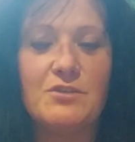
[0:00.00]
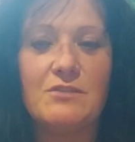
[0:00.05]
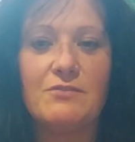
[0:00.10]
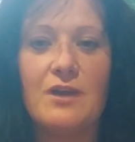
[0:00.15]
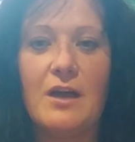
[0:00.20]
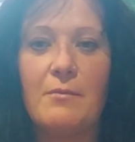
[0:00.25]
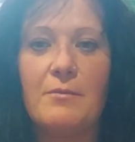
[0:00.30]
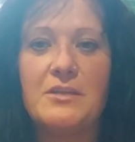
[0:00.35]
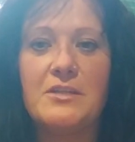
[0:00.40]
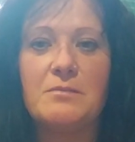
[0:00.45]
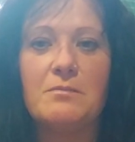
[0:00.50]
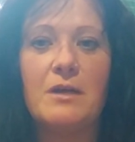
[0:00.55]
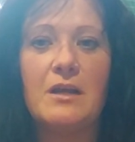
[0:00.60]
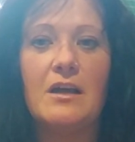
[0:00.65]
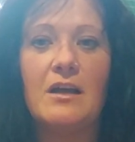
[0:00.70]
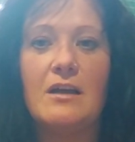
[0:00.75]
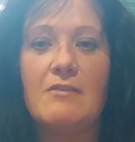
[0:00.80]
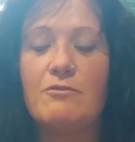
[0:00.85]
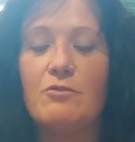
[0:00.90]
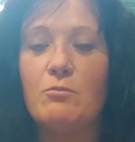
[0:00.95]
that have come into my
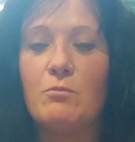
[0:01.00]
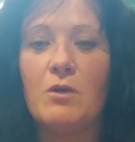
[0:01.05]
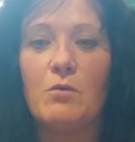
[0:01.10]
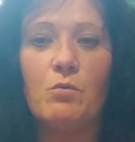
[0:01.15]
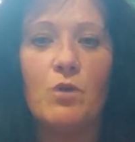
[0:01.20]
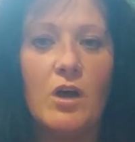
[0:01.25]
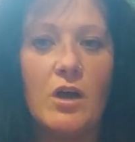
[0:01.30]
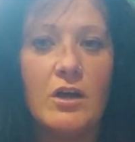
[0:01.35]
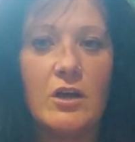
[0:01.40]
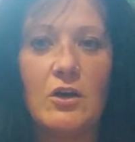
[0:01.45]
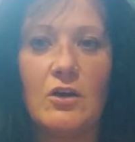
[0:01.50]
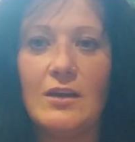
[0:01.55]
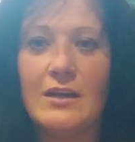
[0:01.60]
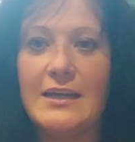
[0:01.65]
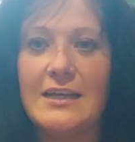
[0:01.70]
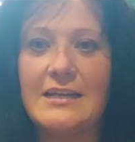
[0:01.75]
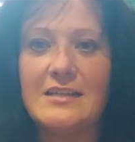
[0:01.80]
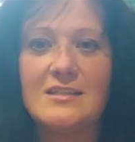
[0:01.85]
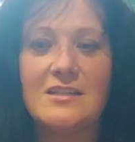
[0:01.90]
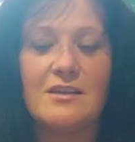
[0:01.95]
life, all my work
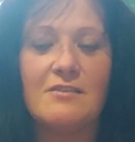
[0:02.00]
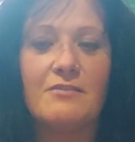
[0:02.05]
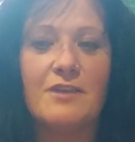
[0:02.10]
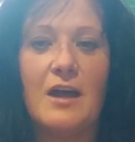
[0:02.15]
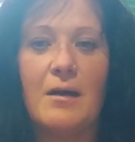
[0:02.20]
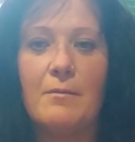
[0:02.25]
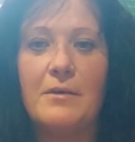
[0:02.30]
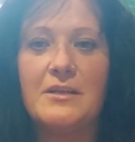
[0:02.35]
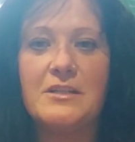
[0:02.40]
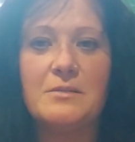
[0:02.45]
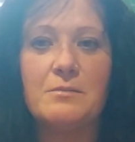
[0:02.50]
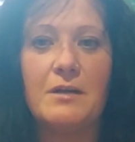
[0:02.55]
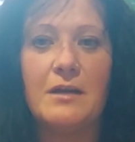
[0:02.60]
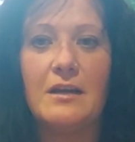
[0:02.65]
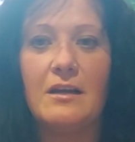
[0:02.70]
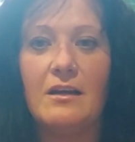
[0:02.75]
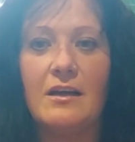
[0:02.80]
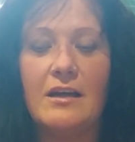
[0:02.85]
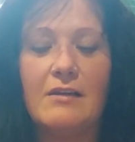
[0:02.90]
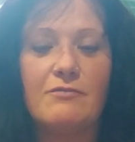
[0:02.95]
colleagues that have come into my
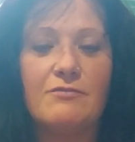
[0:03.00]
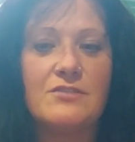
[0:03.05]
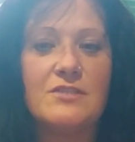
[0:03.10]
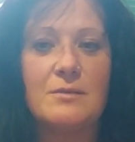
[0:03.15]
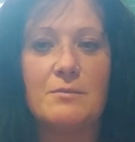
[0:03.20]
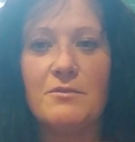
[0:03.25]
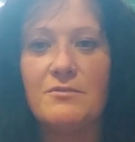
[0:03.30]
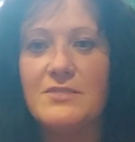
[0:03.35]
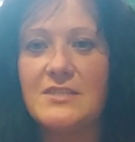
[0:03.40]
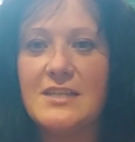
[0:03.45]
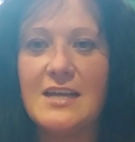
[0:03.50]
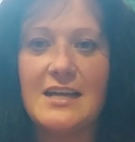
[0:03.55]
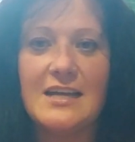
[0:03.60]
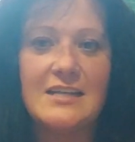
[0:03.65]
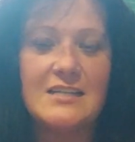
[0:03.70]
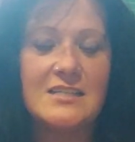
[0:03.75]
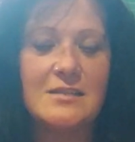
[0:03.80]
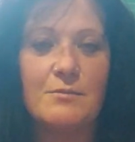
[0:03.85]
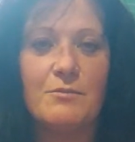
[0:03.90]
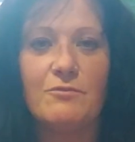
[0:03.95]
life. Some have
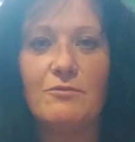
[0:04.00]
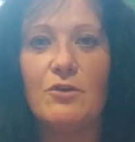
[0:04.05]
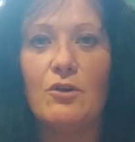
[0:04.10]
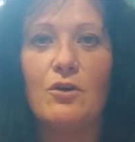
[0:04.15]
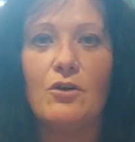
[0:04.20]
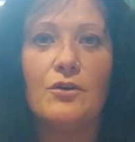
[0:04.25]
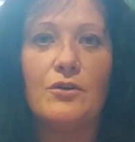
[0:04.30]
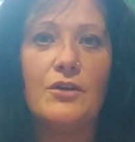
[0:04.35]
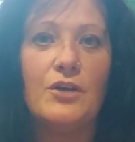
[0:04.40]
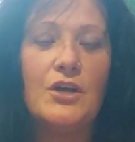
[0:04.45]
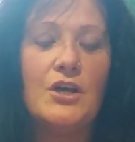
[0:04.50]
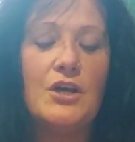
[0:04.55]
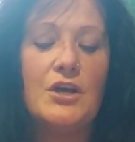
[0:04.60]
stayed, some have gone.